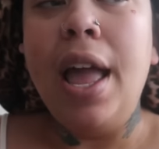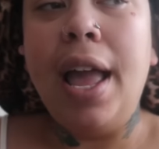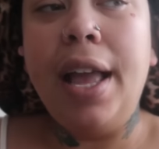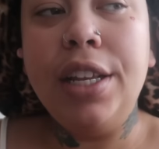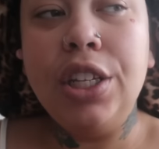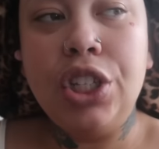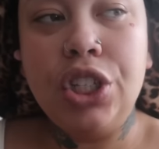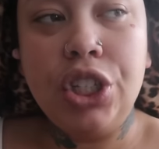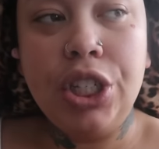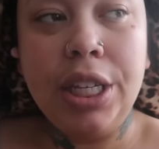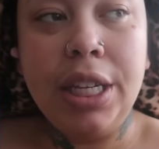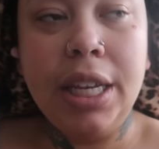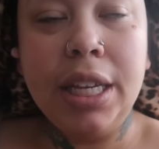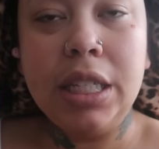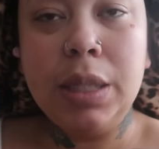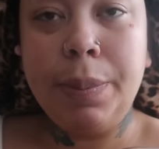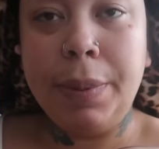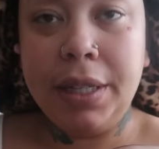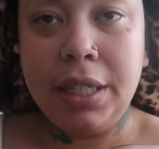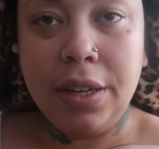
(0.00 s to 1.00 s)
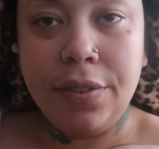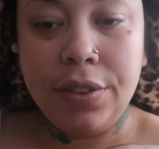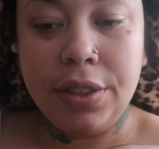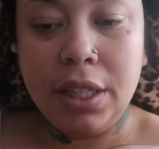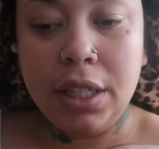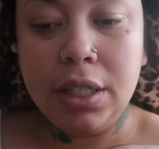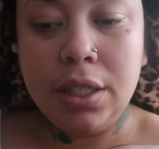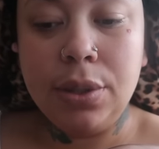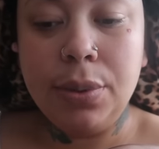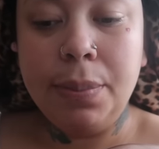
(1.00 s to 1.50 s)
And she explained
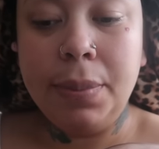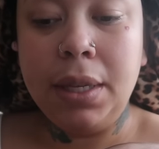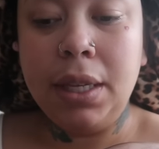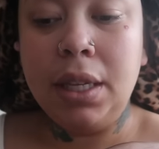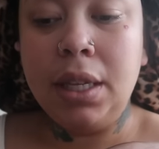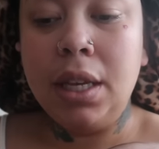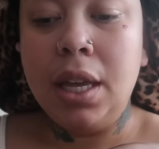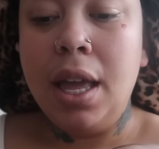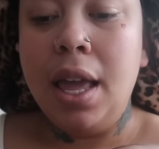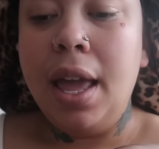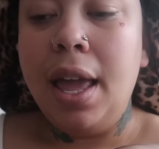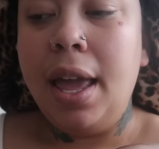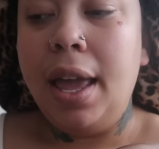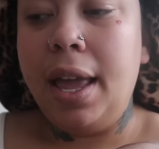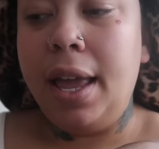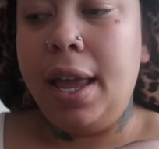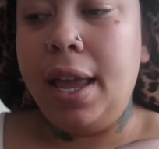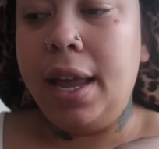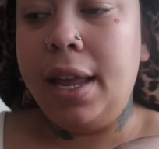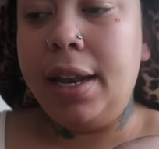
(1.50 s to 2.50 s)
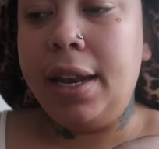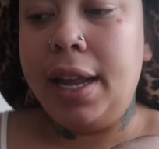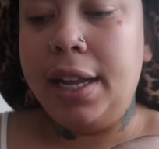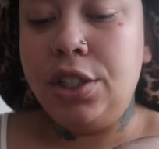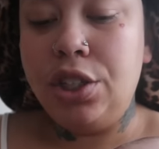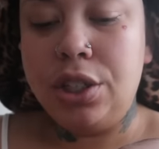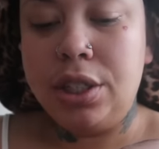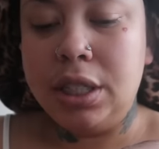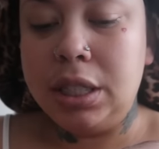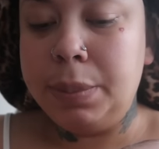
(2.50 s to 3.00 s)
everything to me. And I
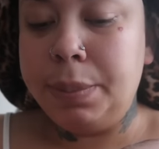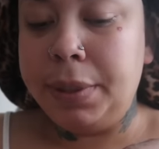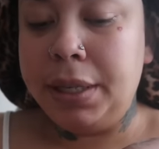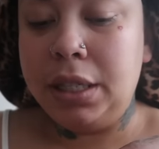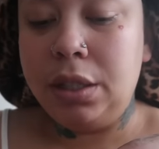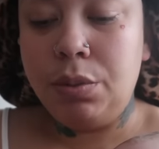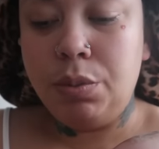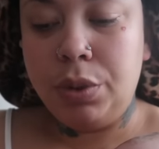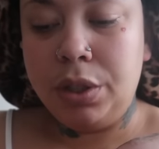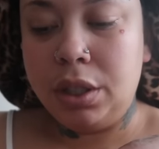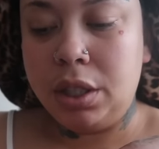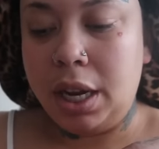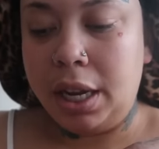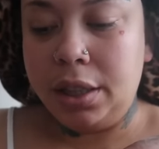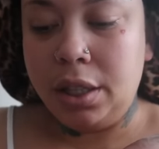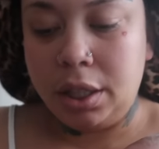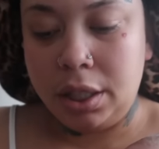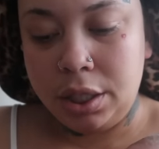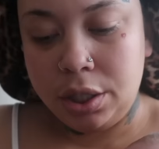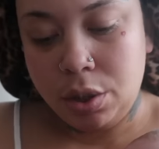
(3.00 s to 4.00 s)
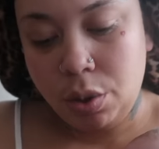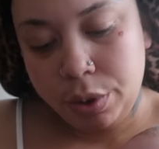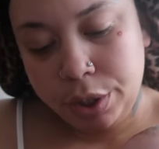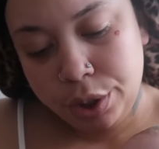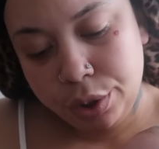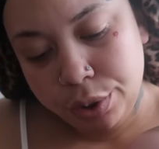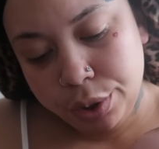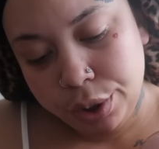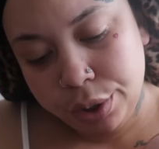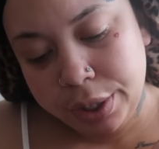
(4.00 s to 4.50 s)
just explained what Kylani's
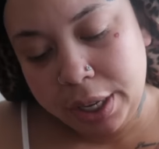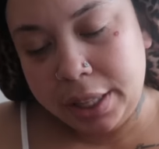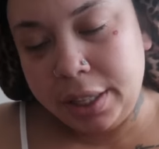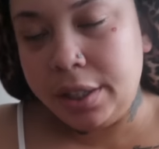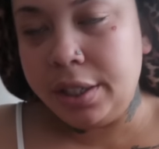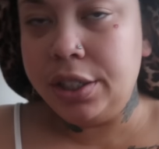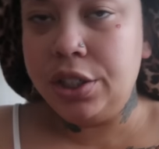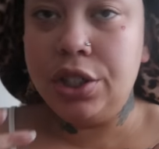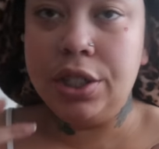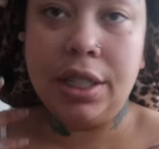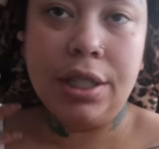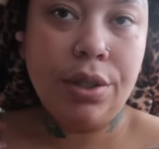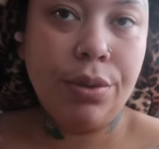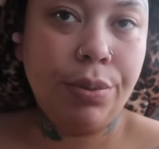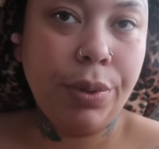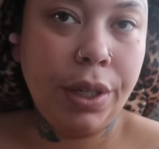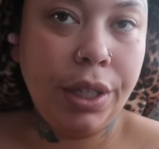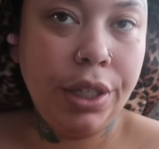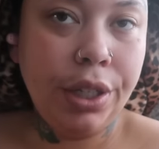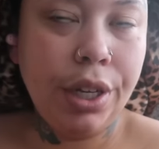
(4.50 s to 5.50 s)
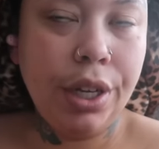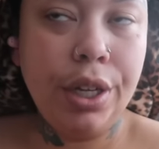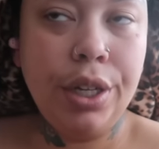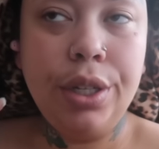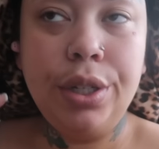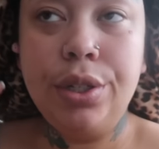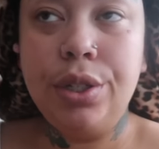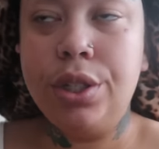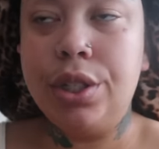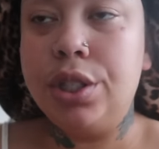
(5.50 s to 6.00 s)
going through. Kylani just has a runny
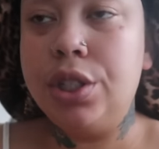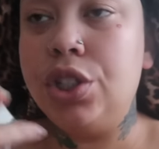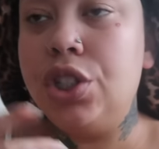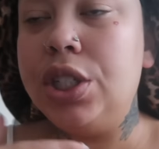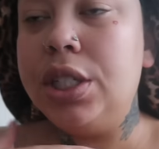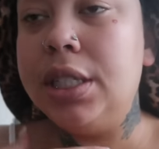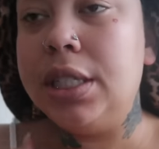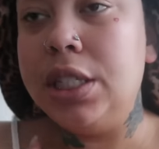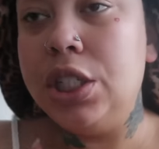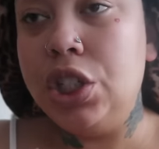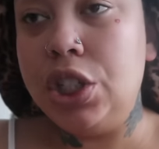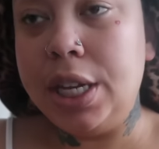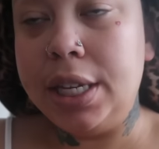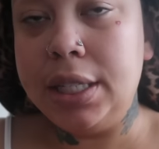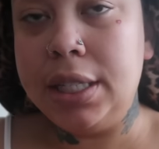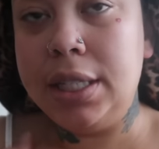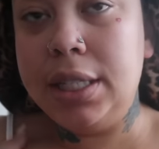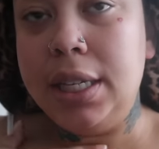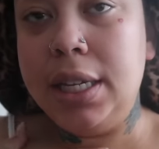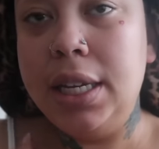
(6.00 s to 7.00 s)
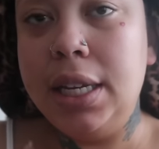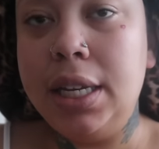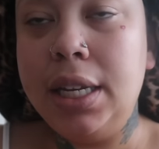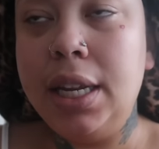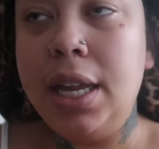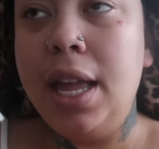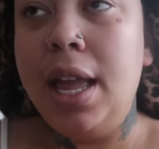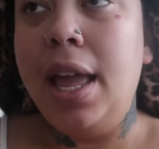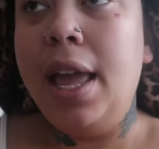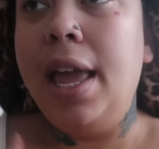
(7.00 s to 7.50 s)
nose. She's
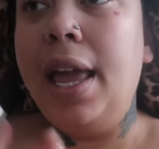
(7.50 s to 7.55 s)
congested.